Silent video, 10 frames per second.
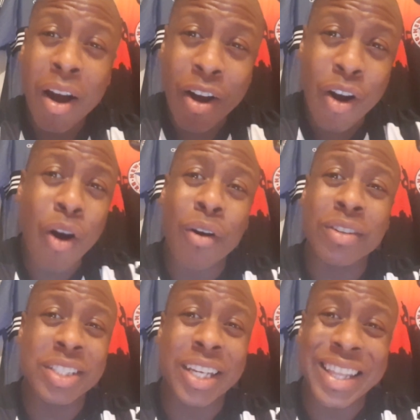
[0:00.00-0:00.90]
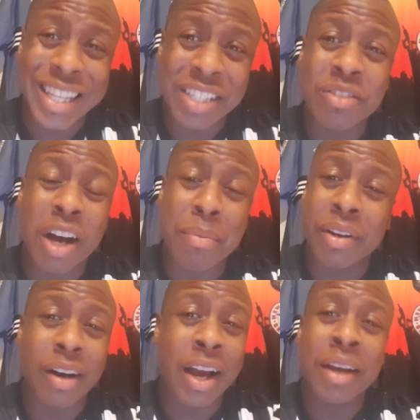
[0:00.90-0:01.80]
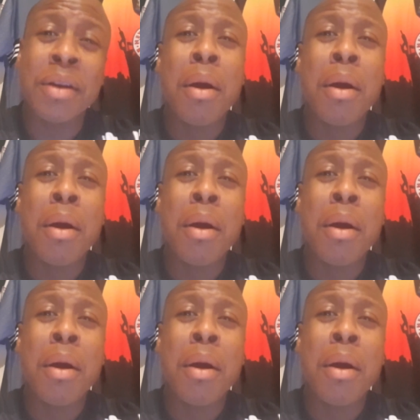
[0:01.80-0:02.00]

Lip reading: hot at this time of night.